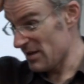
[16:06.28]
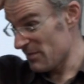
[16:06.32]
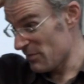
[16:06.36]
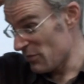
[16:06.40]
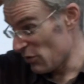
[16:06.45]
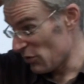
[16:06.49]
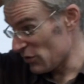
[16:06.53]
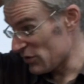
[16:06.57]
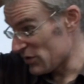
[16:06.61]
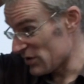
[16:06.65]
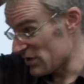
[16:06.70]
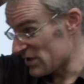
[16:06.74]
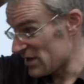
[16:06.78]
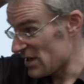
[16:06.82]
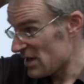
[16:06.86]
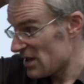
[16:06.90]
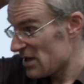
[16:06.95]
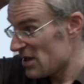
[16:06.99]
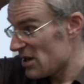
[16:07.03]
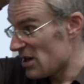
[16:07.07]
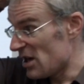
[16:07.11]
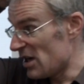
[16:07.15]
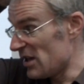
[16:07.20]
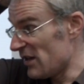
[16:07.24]
important.
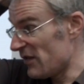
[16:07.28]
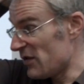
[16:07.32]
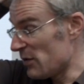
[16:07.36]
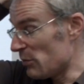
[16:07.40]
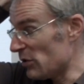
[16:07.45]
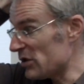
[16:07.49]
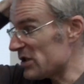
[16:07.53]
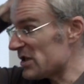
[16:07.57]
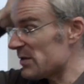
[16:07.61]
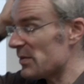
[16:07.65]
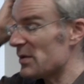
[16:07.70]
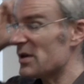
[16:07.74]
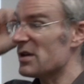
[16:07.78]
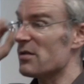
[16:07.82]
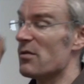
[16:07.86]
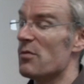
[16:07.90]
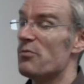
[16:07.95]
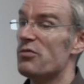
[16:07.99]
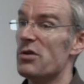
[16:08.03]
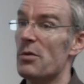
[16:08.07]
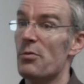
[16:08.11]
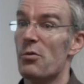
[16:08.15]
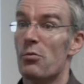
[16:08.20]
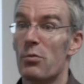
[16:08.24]
And if you want it to become a
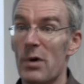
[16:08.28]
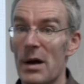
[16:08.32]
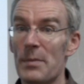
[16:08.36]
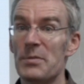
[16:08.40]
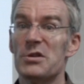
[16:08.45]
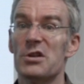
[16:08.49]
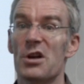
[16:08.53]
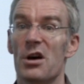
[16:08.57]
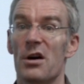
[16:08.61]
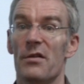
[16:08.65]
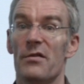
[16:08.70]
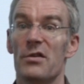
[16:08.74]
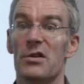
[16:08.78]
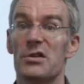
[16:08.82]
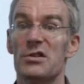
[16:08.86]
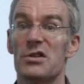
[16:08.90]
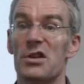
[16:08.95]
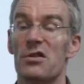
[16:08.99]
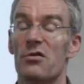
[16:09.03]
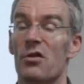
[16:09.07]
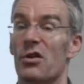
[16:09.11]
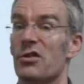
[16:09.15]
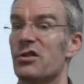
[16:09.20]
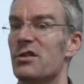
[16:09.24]
proper web server, so
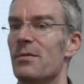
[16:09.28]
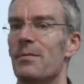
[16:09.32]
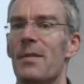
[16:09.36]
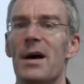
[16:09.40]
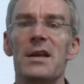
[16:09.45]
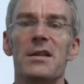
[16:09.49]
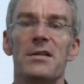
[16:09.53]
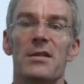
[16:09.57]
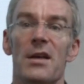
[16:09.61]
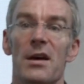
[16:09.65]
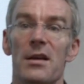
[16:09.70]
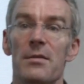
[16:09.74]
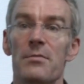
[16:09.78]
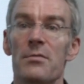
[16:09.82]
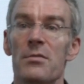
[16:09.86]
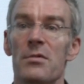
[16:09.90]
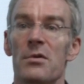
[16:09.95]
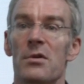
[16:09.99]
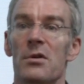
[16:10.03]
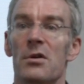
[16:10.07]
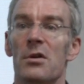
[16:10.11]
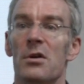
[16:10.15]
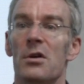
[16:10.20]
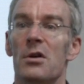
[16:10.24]
you've got a domain name,
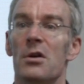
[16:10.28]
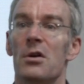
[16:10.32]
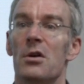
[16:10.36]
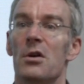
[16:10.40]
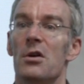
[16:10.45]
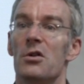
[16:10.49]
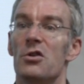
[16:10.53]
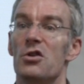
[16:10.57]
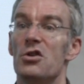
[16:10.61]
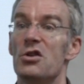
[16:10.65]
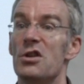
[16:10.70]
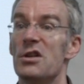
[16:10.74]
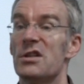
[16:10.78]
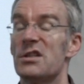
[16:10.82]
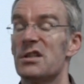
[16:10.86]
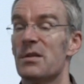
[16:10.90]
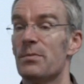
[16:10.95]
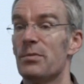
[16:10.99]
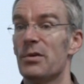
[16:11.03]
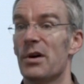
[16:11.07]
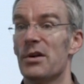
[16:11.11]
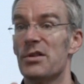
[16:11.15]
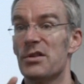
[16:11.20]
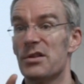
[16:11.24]
you need to
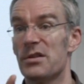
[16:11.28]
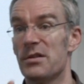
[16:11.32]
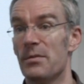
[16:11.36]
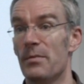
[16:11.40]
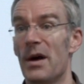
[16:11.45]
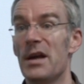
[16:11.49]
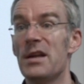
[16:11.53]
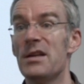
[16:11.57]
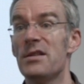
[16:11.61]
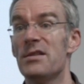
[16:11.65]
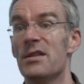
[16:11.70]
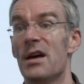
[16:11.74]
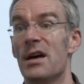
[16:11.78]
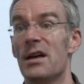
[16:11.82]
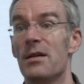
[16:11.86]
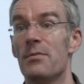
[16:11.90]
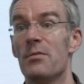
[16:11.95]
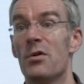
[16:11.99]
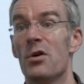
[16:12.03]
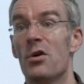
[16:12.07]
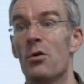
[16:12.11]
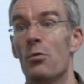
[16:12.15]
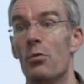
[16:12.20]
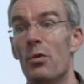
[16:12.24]
supply the domain name
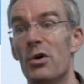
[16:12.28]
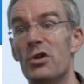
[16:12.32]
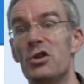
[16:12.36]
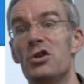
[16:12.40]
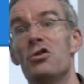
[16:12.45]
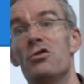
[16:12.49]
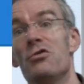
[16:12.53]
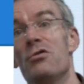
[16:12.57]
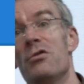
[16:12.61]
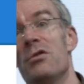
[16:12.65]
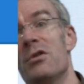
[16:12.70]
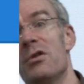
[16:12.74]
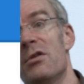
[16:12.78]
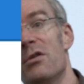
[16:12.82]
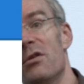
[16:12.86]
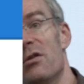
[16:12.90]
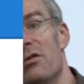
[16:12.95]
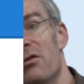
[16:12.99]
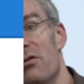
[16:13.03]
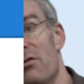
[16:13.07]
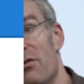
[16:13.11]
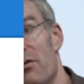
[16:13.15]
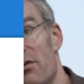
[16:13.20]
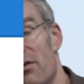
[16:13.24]
when you
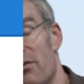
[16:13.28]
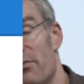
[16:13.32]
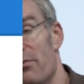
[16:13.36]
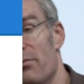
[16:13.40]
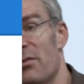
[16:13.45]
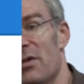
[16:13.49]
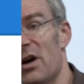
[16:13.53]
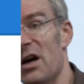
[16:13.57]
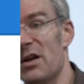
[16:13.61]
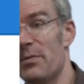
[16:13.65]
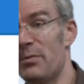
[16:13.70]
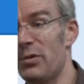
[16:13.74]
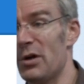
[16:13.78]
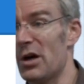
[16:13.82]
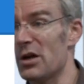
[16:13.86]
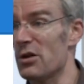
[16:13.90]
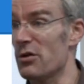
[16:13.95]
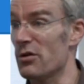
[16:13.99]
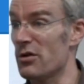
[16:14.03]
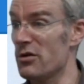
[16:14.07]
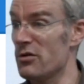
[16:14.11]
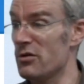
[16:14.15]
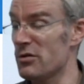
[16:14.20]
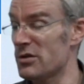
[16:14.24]
apply
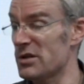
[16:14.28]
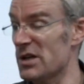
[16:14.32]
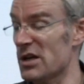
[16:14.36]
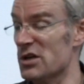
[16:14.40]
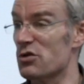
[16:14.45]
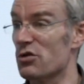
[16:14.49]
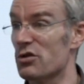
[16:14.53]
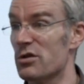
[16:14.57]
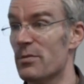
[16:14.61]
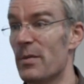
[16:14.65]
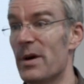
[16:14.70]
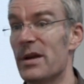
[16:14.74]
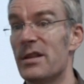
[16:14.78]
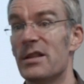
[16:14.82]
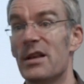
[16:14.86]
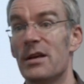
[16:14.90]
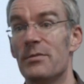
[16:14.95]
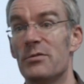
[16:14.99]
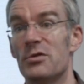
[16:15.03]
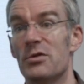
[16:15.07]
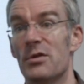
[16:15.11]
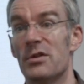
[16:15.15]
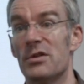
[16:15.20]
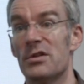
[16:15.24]
or you attach your domain name
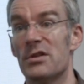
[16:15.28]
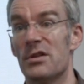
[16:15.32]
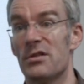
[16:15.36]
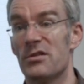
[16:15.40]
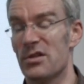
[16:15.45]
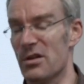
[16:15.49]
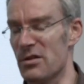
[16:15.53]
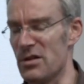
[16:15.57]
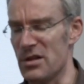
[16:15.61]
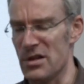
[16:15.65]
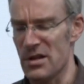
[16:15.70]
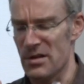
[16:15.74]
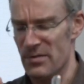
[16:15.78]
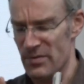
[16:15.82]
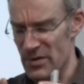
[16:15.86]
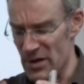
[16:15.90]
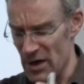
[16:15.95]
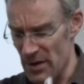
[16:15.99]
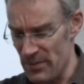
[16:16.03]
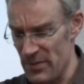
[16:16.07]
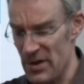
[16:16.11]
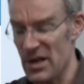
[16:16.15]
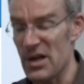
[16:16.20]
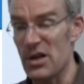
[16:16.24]
to it. So you need the
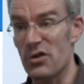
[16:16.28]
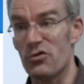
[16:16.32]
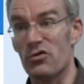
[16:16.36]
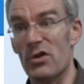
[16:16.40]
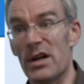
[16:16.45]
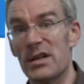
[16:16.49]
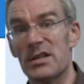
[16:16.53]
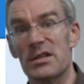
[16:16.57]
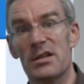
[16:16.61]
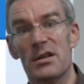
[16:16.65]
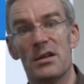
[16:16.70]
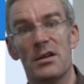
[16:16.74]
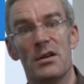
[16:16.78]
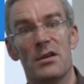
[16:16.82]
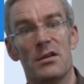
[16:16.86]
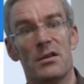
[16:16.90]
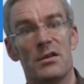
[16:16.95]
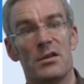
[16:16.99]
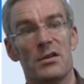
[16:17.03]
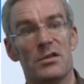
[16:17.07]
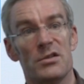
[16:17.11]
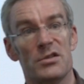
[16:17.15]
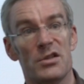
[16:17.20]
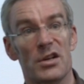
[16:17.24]
IP address
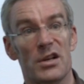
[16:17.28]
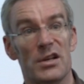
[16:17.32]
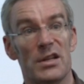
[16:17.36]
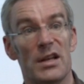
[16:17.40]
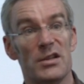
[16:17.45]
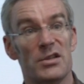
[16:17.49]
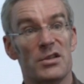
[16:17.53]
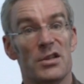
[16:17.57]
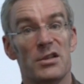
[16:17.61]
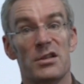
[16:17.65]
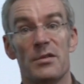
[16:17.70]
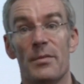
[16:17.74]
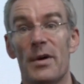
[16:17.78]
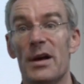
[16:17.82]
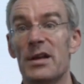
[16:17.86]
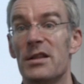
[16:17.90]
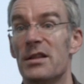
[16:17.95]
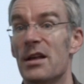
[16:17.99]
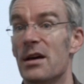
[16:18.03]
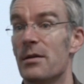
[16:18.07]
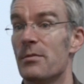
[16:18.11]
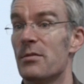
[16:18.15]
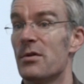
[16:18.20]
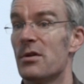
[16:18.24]
to connect to the domain
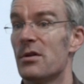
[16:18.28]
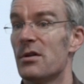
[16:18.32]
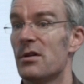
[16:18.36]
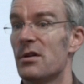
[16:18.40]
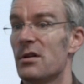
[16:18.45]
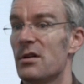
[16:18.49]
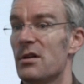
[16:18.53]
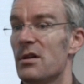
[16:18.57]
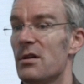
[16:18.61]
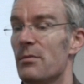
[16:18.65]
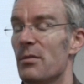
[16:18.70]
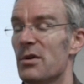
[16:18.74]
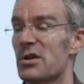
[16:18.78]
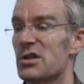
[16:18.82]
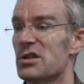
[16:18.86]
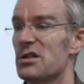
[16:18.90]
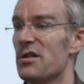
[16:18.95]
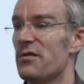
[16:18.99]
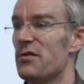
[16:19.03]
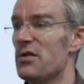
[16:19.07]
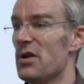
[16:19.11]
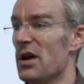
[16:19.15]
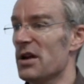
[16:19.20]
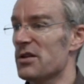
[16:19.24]
name. Imagine
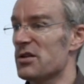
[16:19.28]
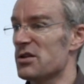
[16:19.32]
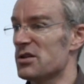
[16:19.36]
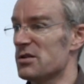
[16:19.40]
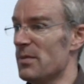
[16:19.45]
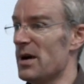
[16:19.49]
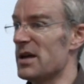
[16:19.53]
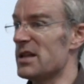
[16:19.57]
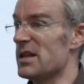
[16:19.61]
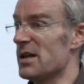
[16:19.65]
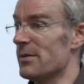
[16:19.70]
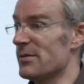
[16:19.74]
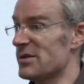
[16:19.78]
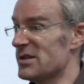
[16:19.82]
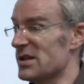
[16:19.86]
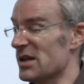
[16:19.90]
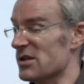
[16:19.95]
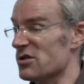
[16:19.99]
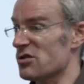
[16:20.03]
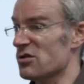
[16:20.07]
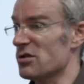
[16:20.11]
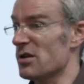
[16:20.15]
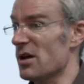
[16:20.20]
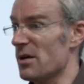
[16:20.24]
if you had a domain name
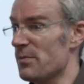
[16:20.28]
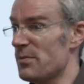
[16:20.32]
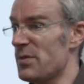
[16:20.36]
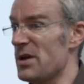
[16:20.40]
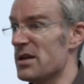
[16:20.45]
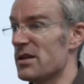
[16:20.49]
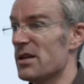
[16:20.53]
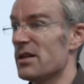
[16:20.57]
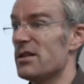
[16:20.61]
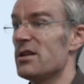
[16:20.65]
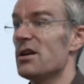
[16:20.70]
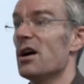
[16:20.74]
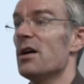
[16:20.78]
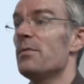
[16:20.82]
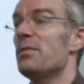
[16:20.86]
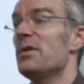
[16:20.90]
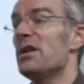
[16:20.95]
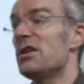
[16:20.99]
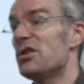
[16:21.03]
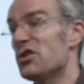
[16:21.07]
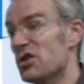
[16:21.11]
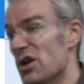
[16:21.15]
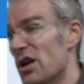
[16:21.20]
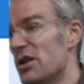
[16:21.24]
attached to an IP, then the
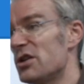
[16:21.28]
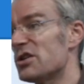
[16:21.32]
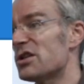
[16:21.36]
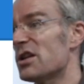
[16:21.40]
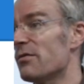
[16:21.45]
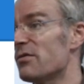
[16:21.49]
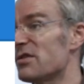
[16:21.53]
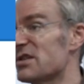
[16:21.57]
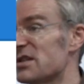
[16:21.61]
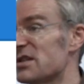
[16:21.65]
IP changed every